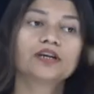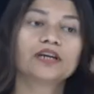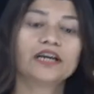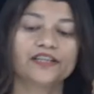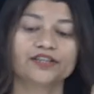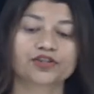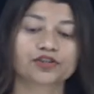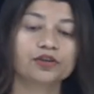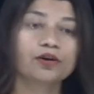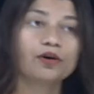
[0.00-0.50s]

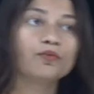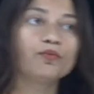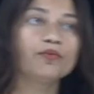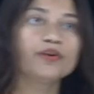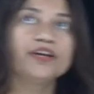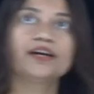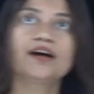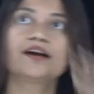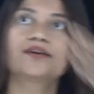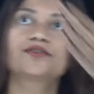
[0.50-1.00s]
And so
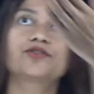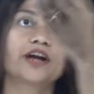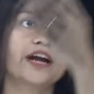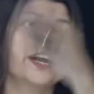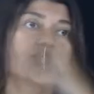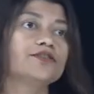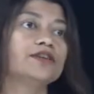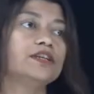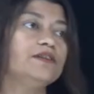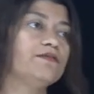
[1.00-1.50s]
we are
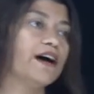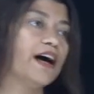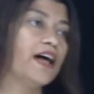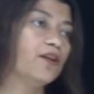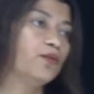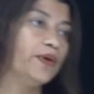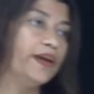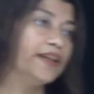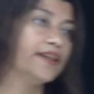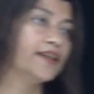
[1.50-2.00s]
trying to
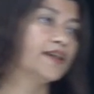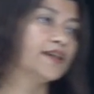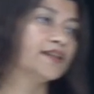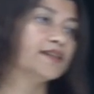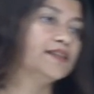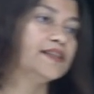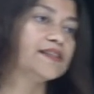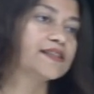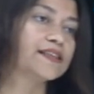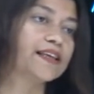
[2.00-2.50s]
evaluate
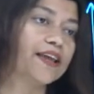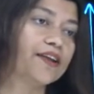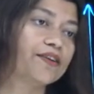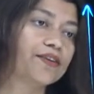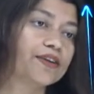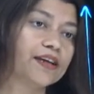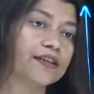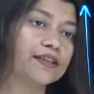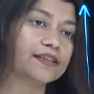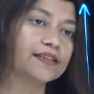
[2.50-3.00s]
this
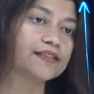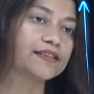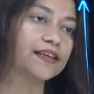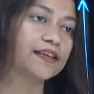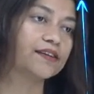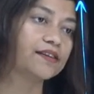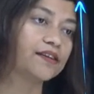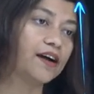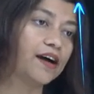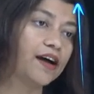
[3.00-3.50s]
area, this
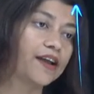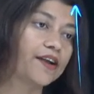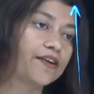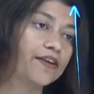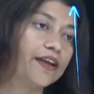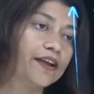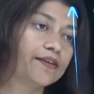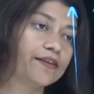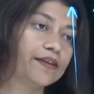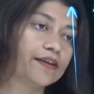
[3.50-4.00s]
entire
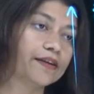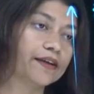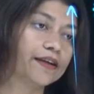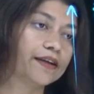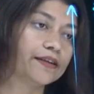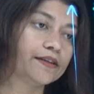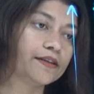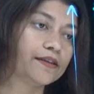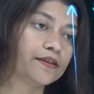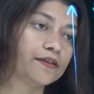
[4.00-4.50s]
area, right?